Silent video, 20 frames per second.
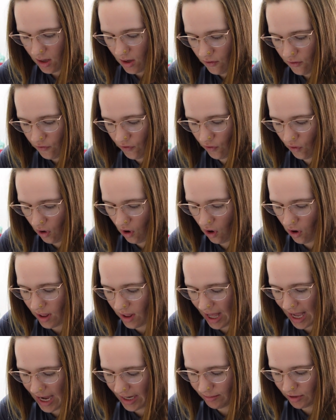So all
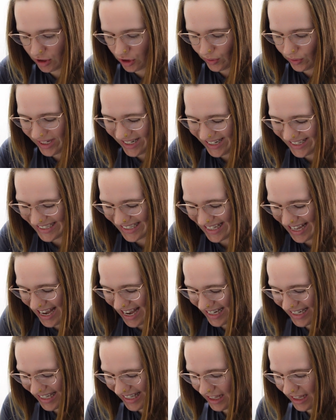I'm doing is
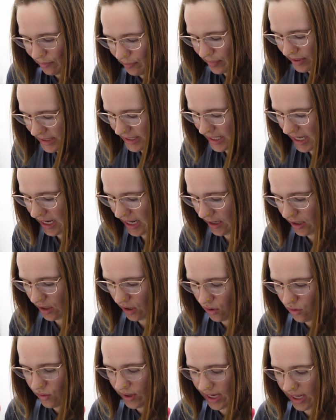cutting the
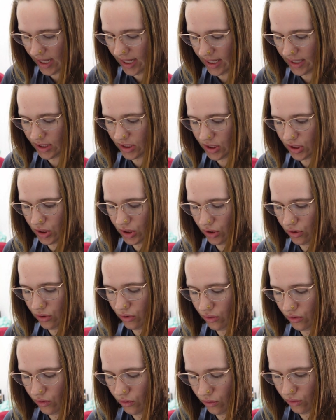potato
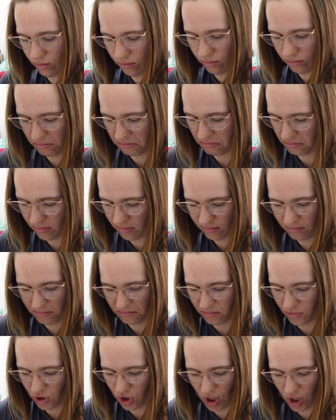into
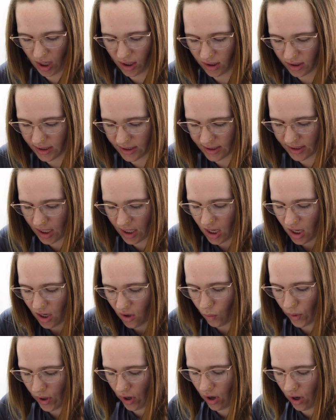chunks.
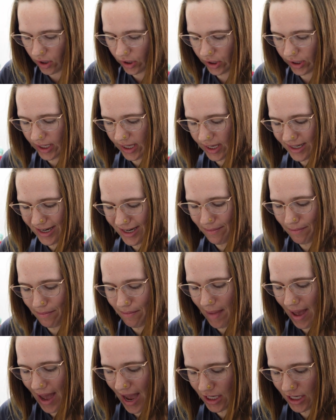We are going to end up
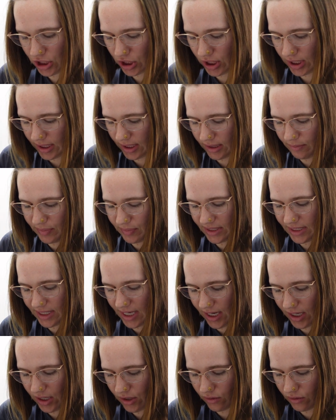mashing the
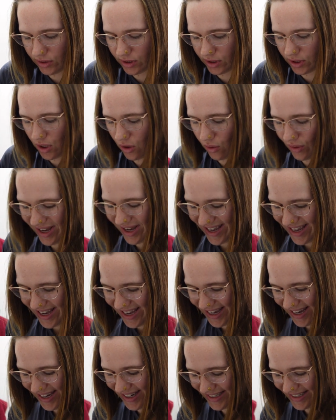potato, so
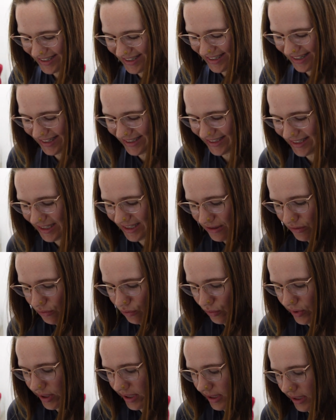it
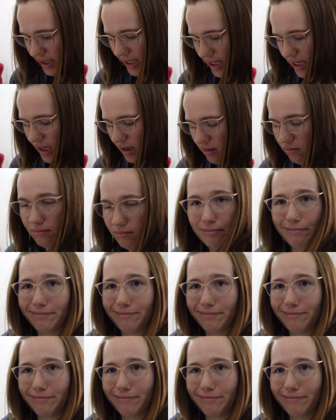doesn't really